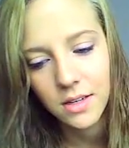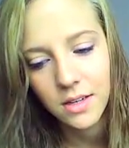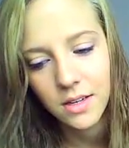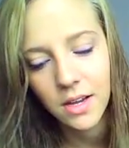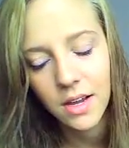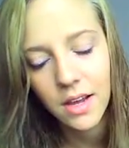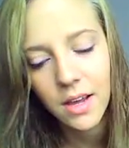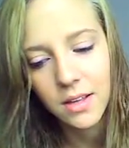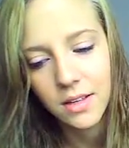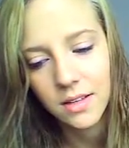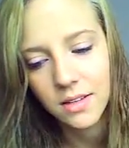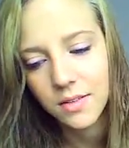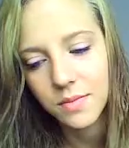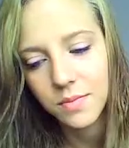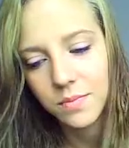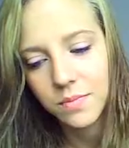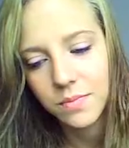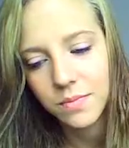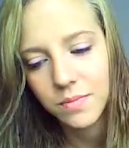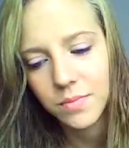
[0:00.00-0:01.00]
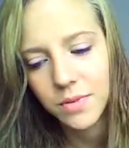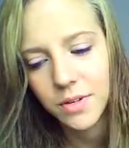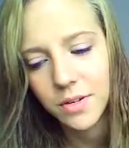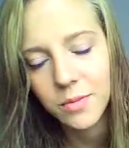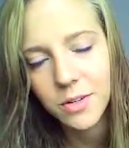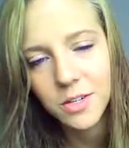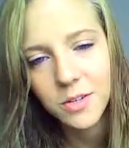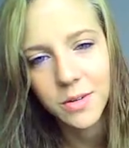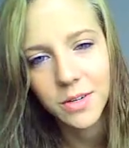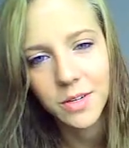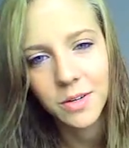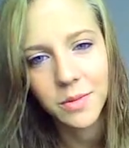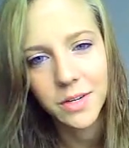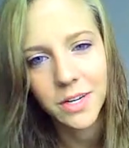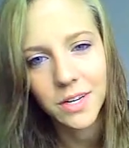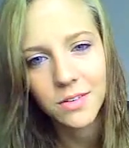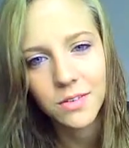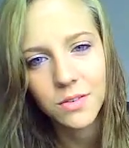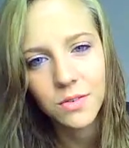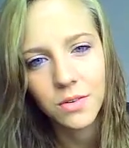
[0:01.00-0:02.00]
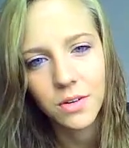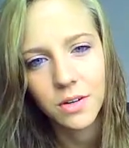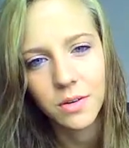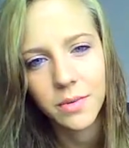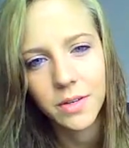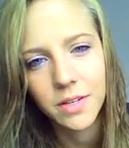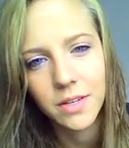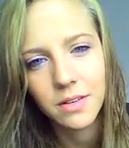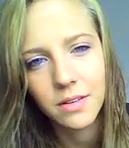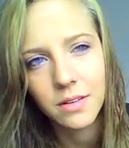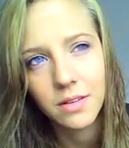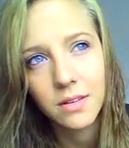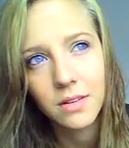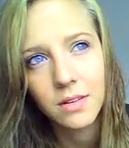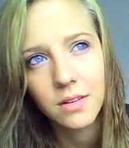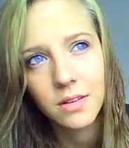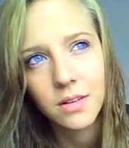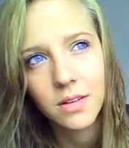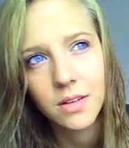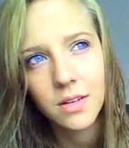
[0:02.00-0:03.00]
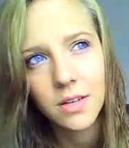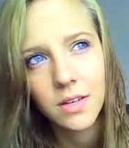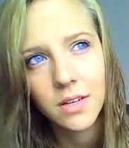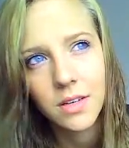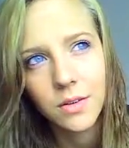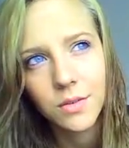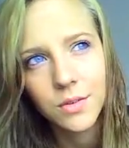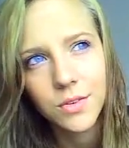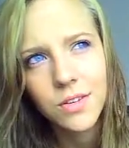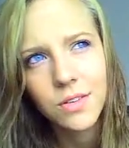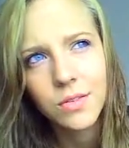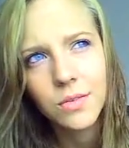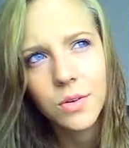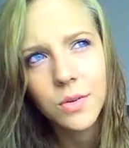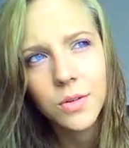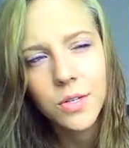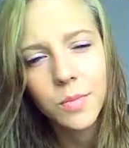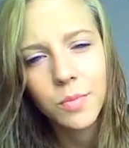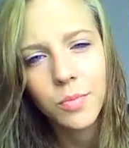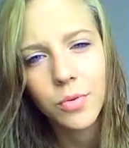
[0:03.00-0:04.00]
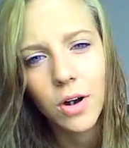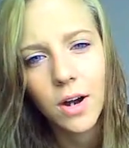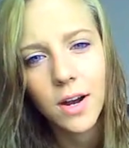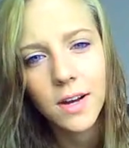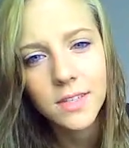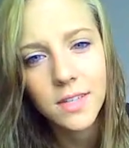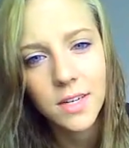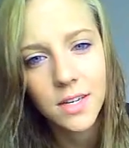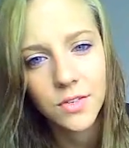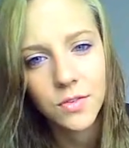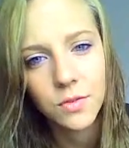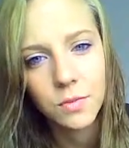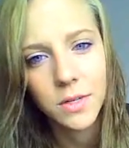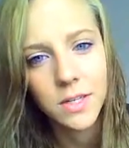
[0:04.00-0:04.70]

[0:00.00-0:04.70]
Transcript: yeah, it's pretty much my coming out story. I mean, it was a process for